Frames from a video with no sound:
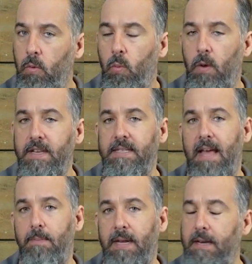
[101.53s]
What does
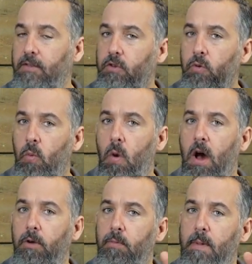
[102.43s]
that mean is you
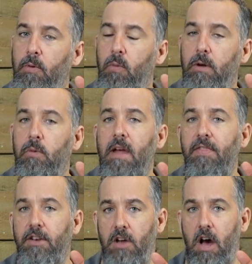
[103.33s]
want, remember when we're
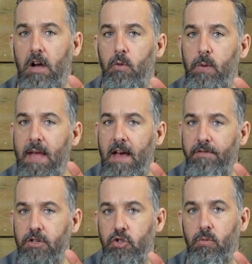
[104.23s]
at the dock, we have
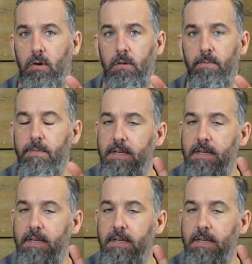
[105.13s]
control.